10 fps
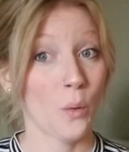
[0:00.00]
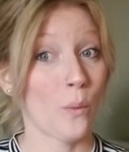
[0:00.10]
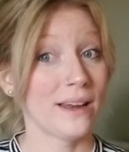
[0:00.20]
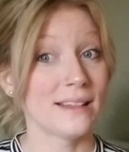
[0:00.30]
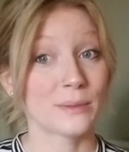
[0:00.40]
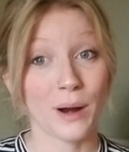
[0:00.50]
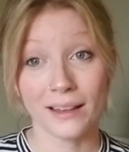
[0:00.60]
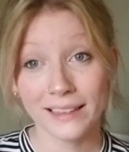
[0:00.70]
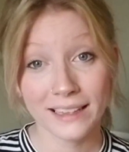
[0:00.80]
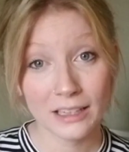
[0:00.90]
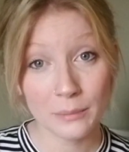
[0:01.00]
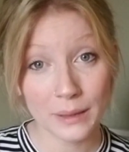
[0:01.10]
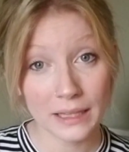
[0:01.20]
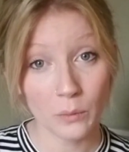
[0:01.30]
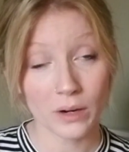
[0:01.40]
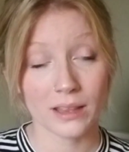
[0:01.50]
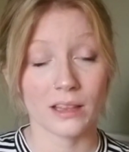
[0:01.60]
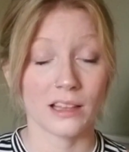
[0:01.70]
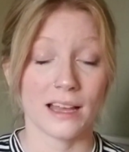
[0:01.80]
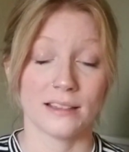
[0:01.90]
when it's probably going to be one of the
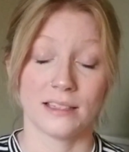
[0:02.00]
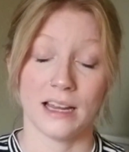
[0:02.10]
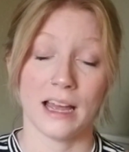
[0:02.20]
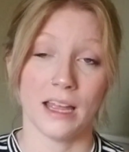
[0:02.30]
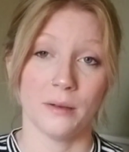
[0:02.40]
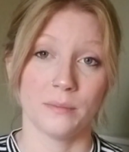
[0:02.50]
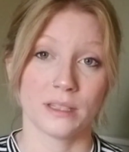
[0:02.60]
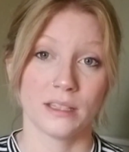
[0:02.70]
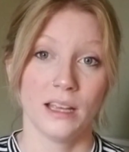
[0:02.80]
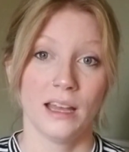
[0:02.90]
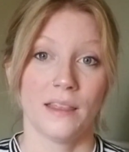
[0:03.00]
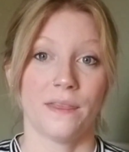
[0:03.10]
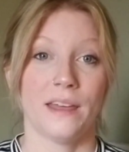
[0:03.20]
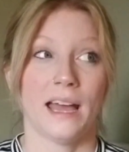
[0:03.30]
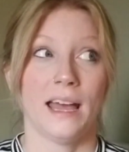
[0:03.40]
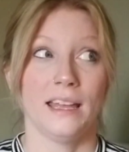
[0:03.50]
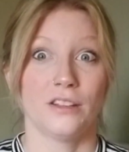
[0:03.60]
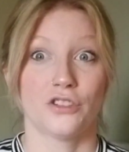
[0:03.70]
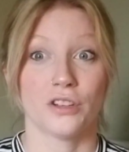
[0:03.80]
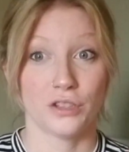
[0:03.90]
last times that
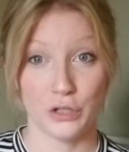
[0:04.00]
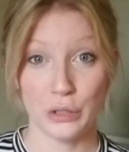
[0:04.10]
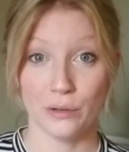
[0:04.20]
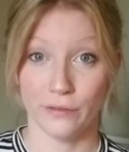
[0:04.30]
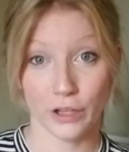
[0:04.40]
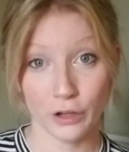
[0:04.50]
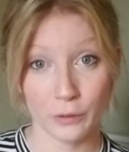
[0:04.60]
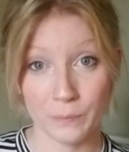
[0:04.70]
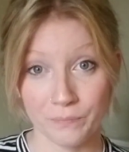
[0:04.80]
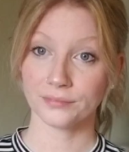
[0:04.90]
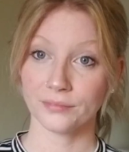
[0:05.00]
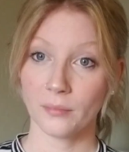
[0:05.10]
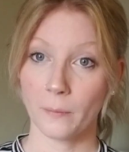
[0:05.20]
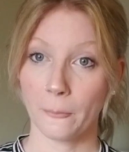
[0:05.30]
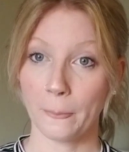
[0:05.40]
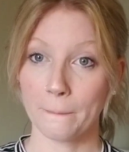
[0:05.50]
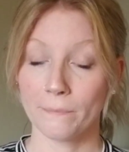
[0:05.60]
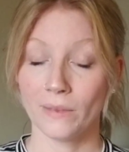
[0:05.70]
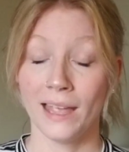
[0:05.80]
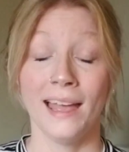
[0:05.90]
it's just the two of you.
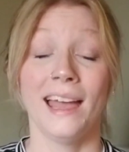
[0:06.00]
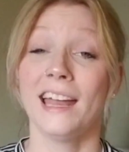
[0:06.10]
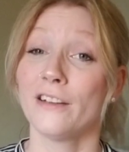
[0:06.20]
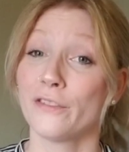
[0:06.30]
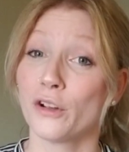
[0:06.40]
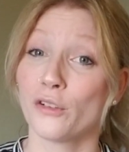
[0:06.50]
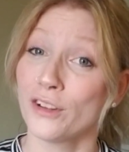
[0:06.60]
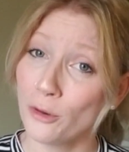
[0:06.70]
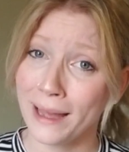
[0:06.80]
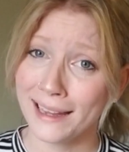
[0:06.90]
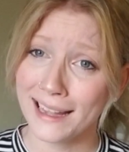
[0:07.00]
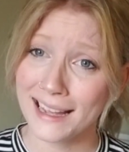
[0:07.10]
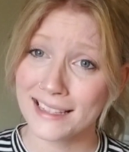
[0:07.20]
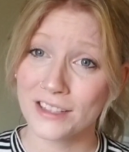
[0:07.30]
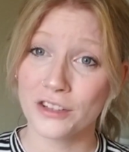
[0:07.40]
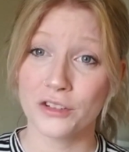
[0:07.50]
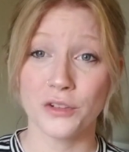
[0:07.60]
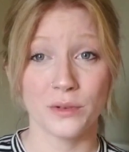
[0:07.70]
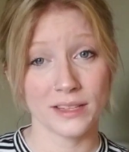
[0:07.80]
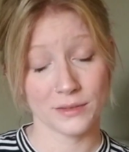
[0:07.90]
And if you're a real badass and you're
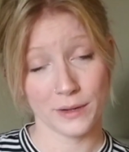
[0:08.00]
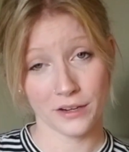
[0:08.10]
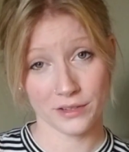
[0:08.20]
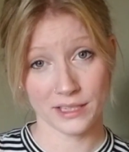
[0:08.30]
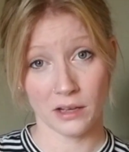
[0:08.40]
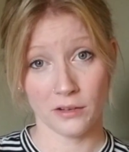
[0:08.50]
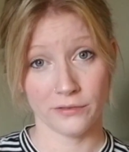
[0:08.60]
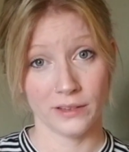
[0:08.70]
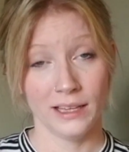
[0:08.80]
doing this by yourself,